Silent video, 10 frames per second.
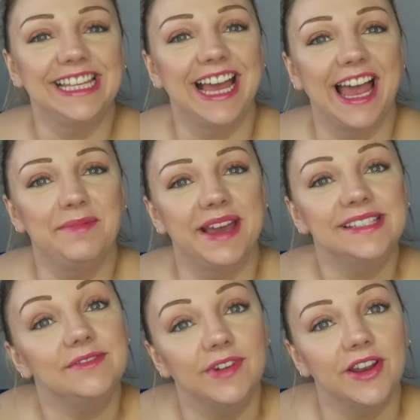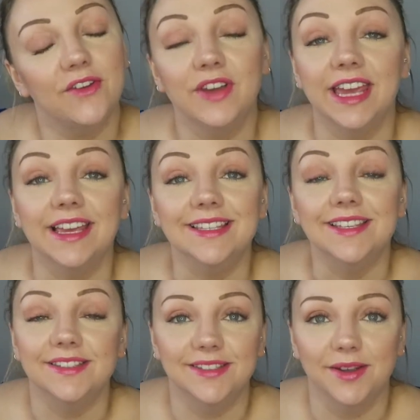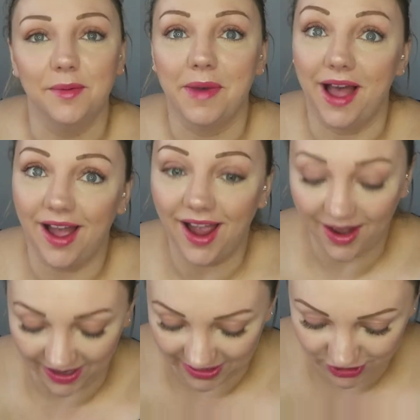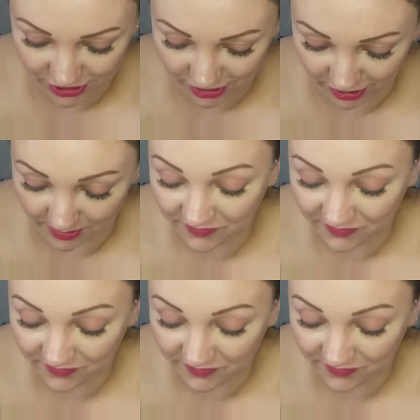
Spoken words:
thing I'm getting rid of is some eyelash glue.